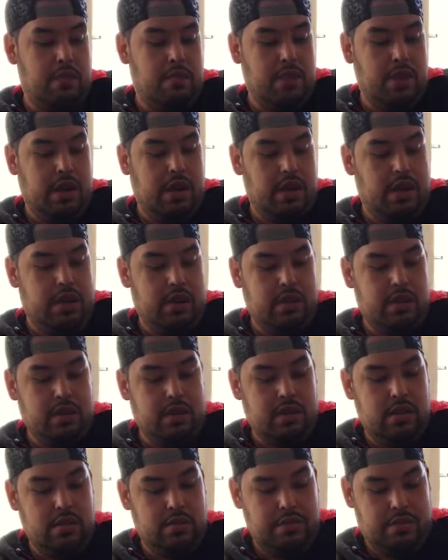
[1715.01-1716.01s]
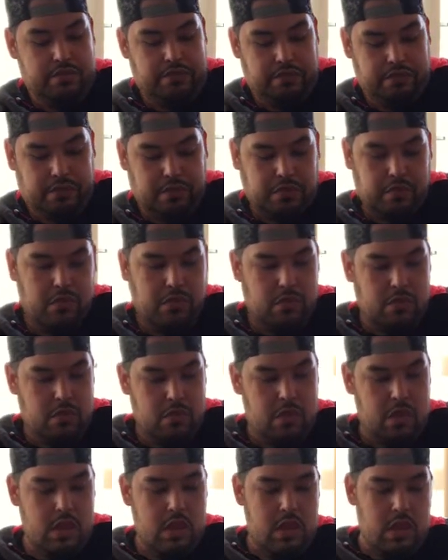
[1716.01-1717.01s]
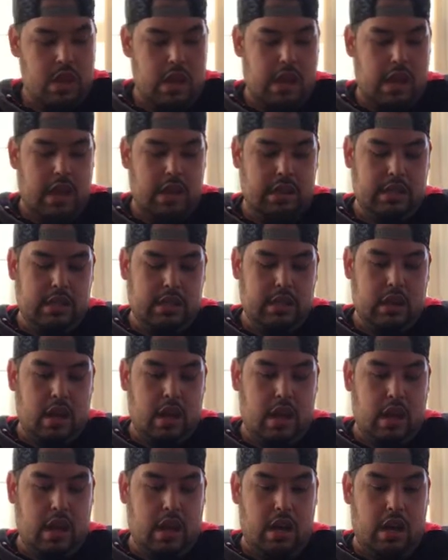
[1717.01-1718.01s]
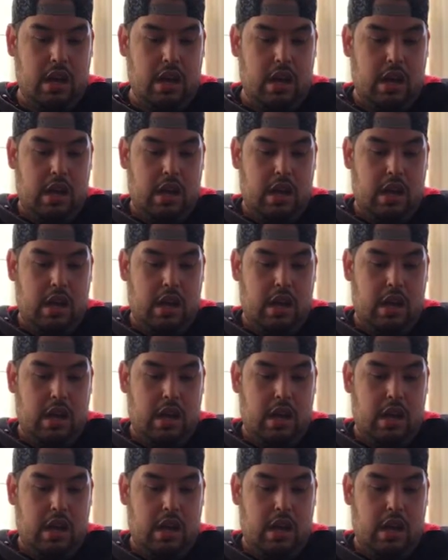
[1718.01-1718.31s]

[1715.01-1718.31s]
because I saw